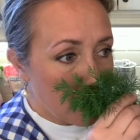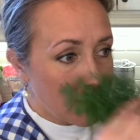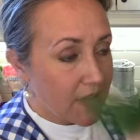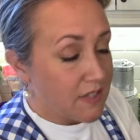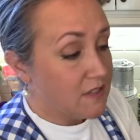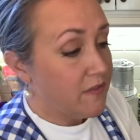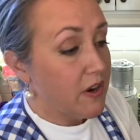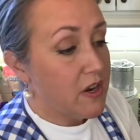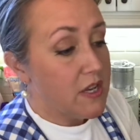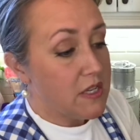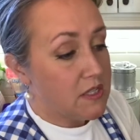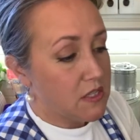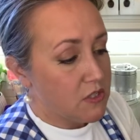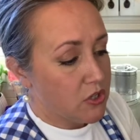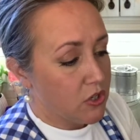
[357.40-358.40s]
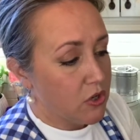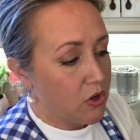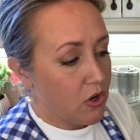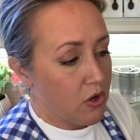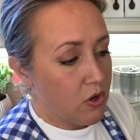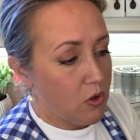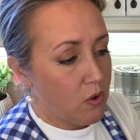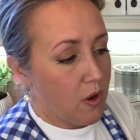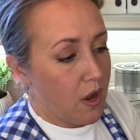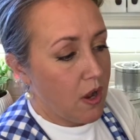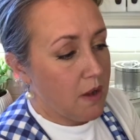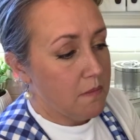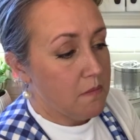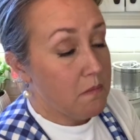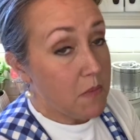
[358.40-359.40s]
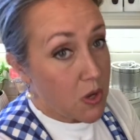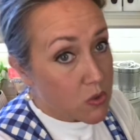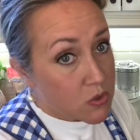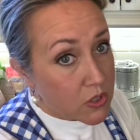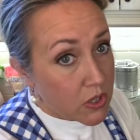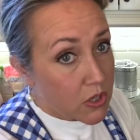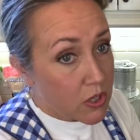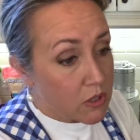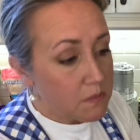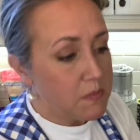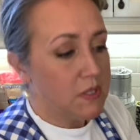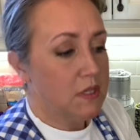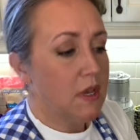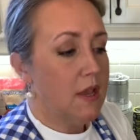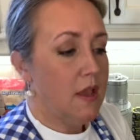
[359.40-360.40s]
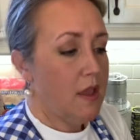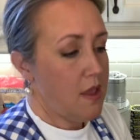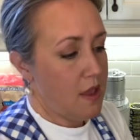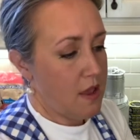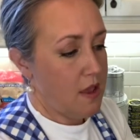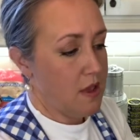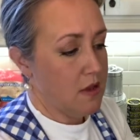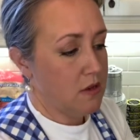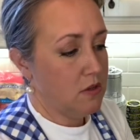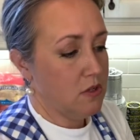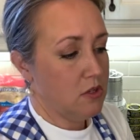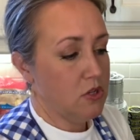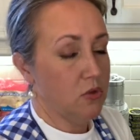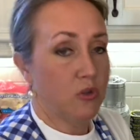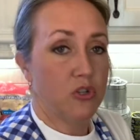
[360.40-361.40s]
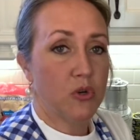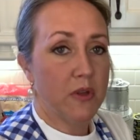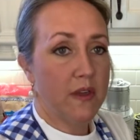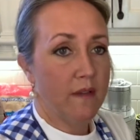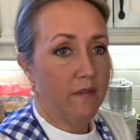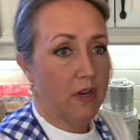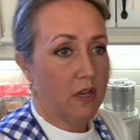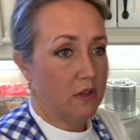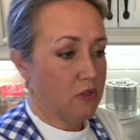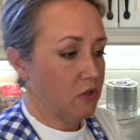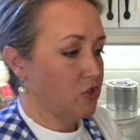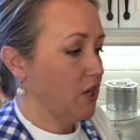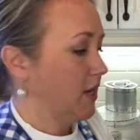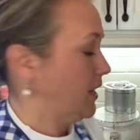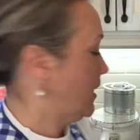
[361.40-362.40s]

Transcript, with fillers: It's very easy to grow um, most herbs, and you'll enjoy that video, so check it